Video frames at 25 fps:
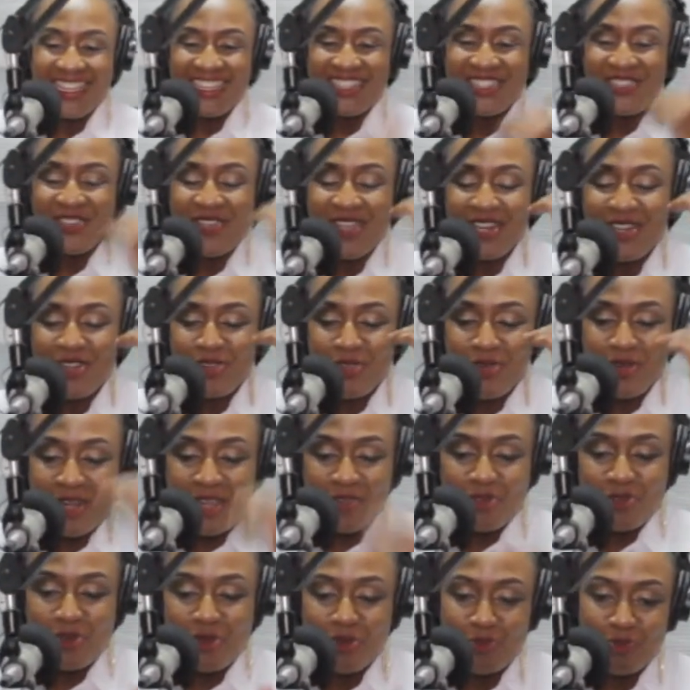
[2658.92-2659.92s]
Into a new
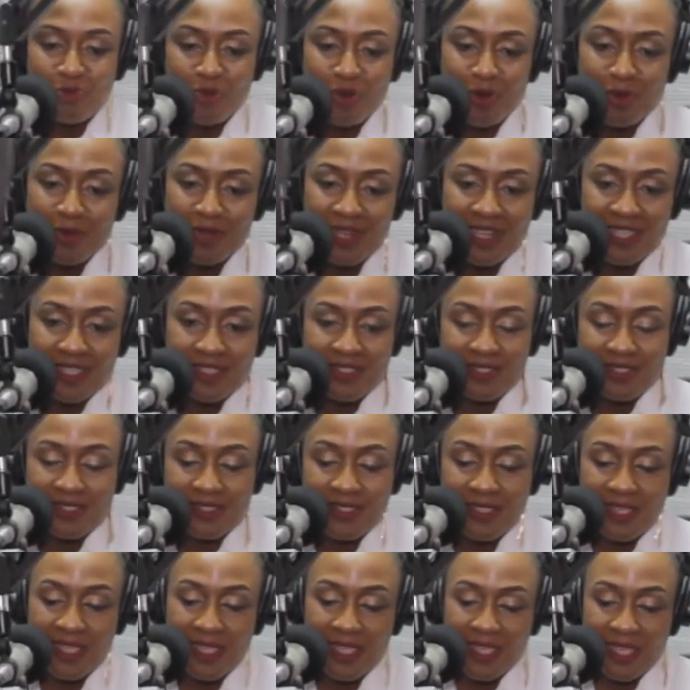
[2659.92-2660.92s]
level of
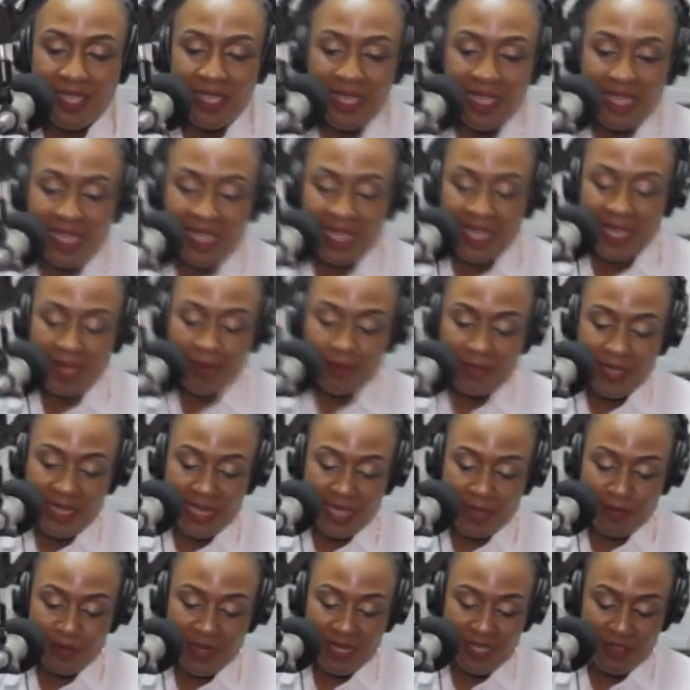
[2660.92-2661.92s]
prominence. And
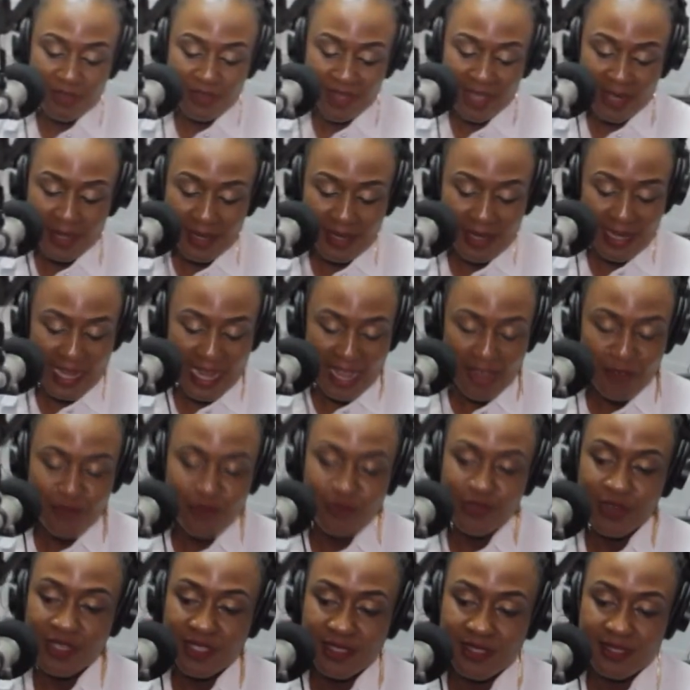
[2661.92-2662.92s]
I believe that
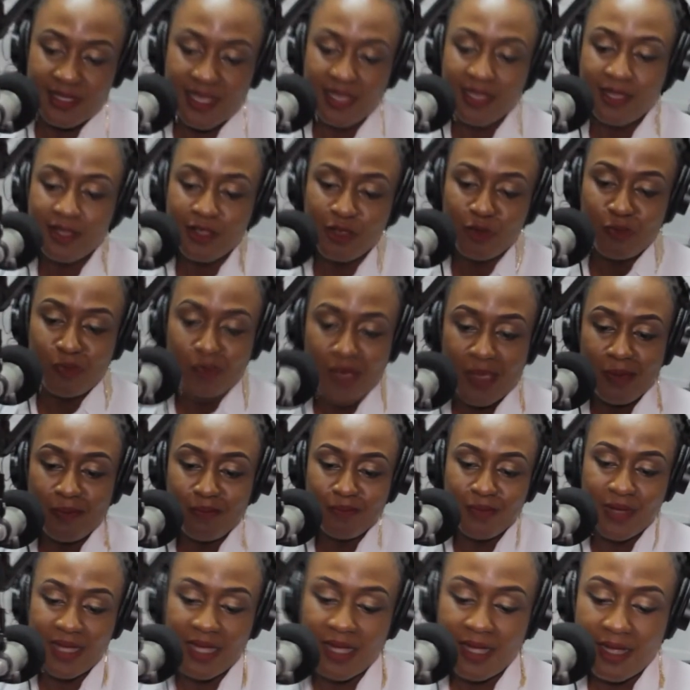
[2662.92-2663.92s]
every single
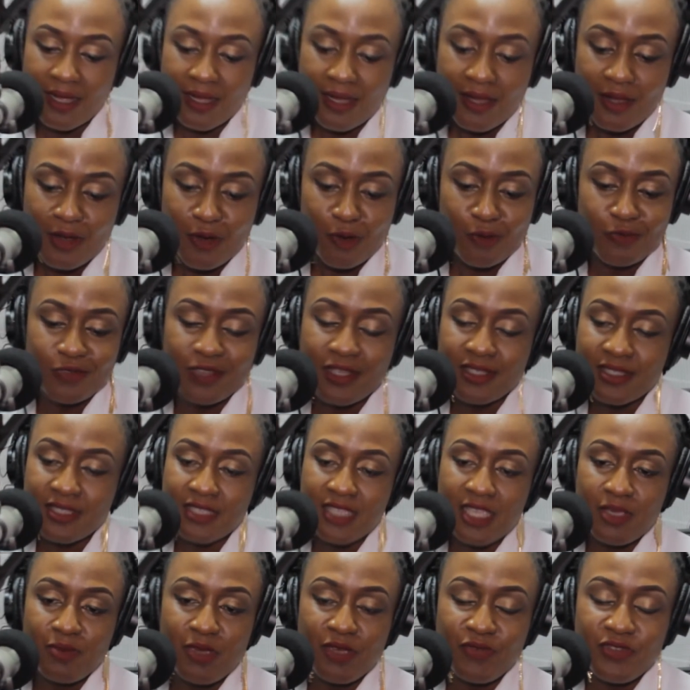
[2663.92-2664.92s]
member of the
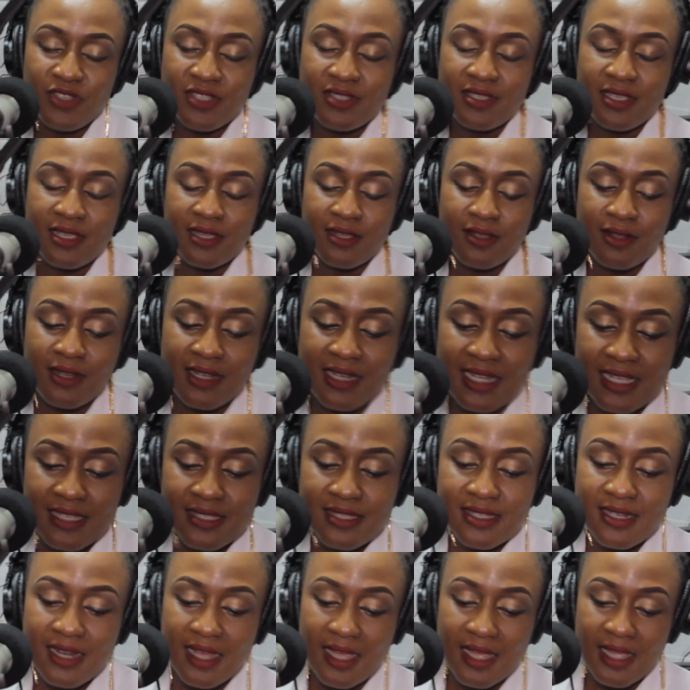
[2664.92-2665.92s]
team, every single
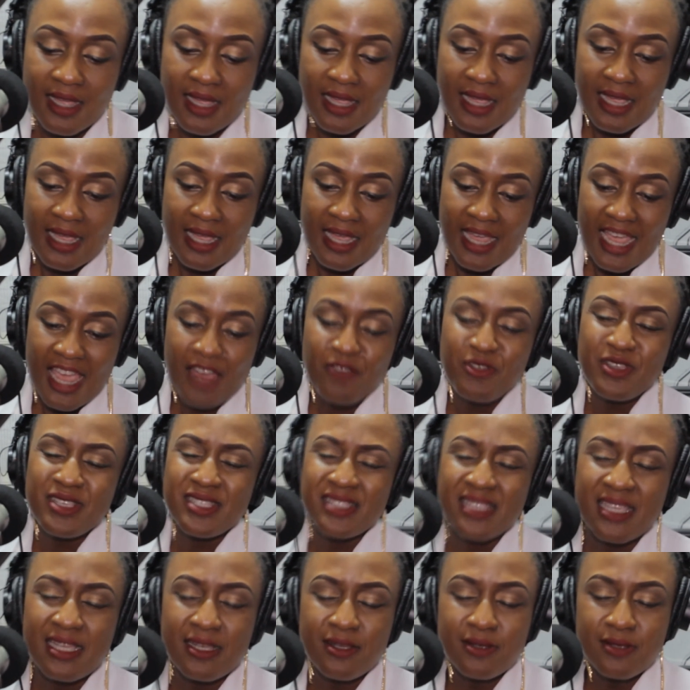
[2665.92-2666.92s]
listener, every
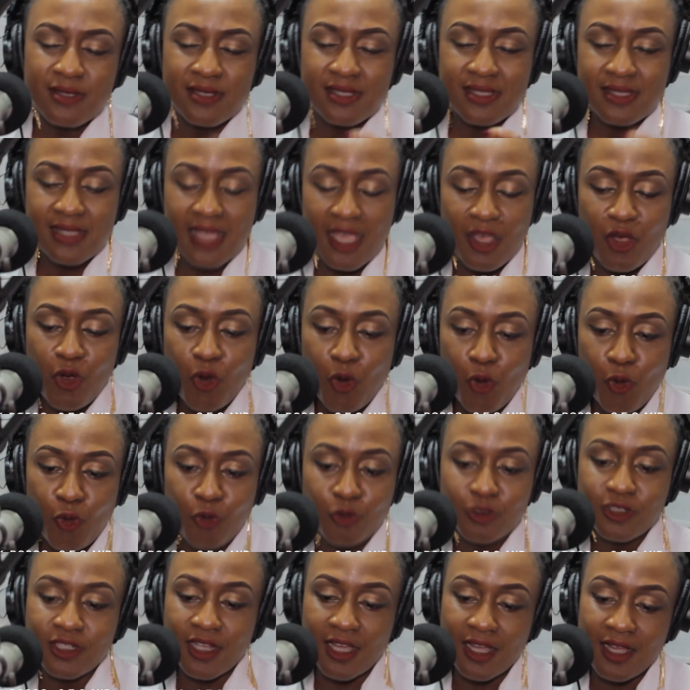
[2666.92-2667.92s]
single
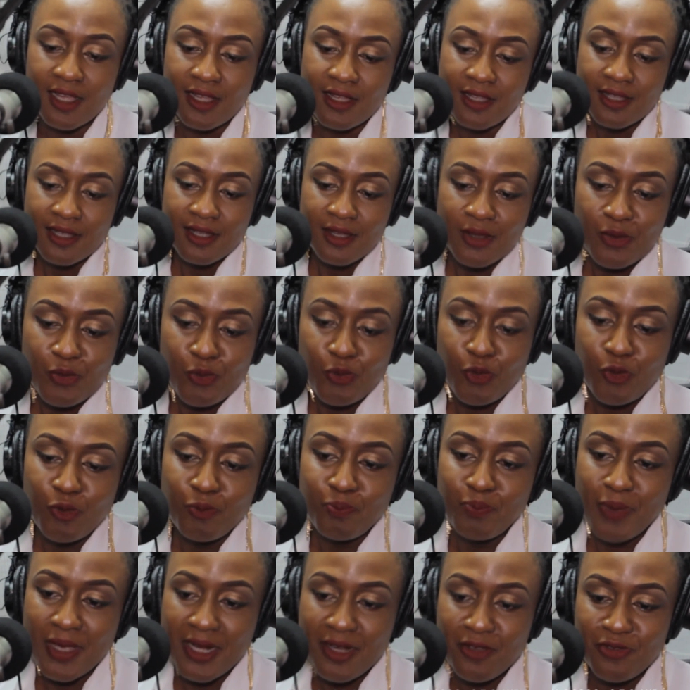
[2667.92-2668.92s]
stakeholder will
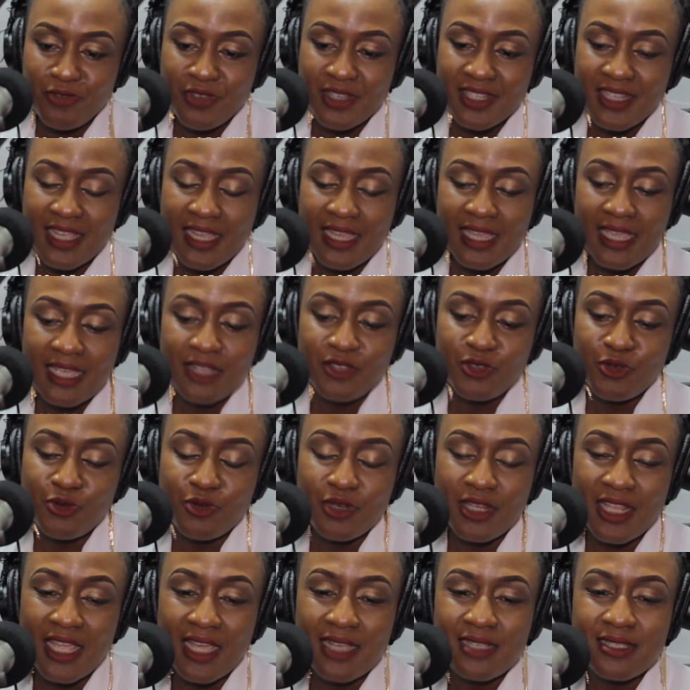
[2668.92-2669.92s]
benefit and get to
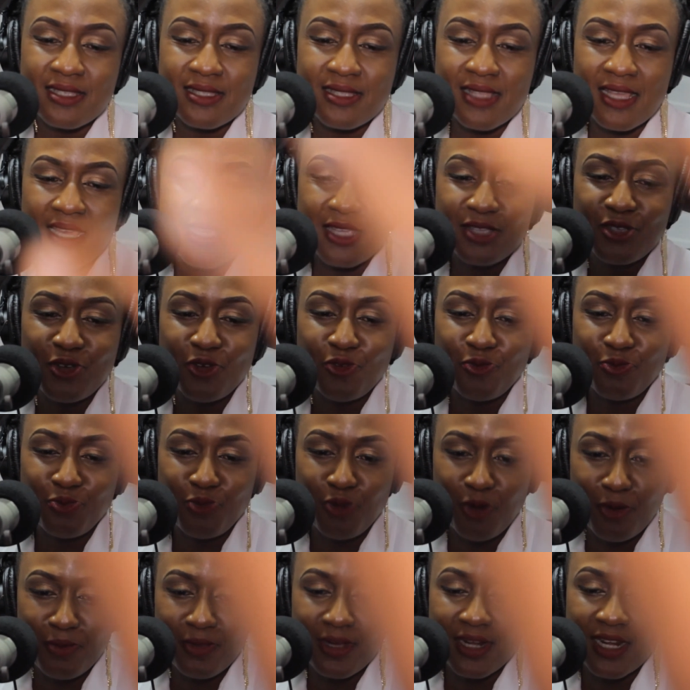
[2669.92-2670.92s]
their stage of
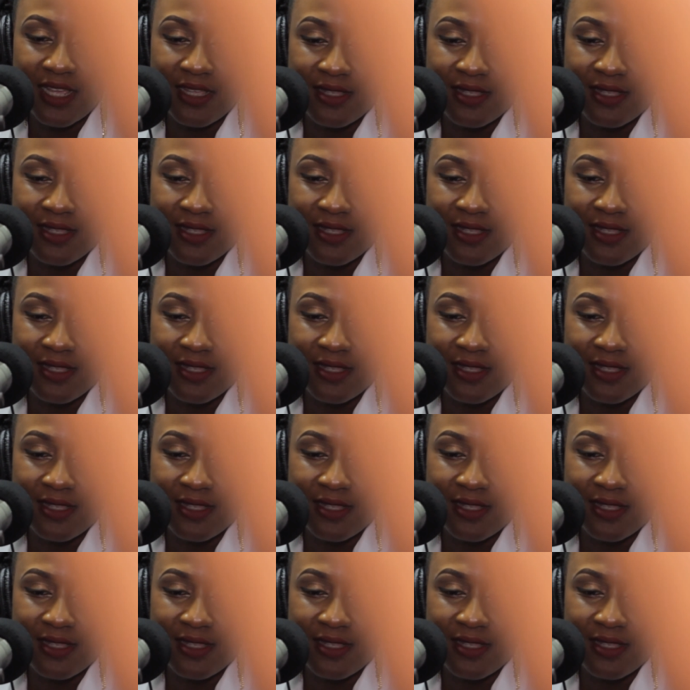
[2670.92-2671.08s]
prominence.